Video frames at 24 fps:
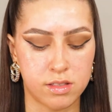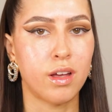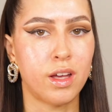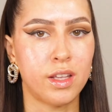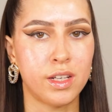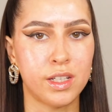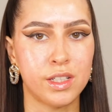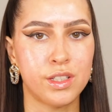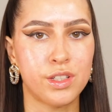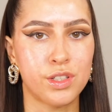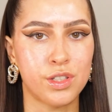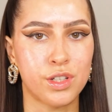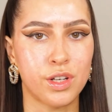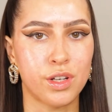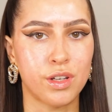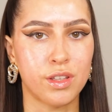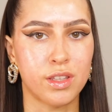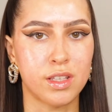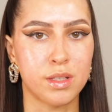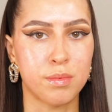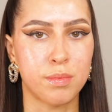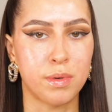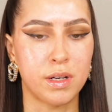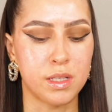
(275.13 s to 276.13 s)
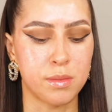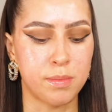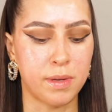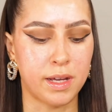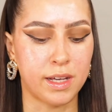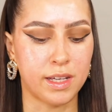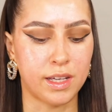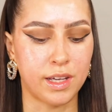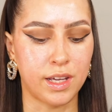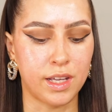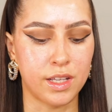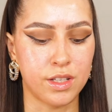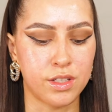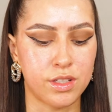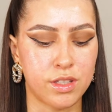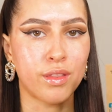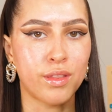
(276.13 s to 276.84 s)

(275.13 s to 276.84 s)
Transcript: I need to show you this brand's package.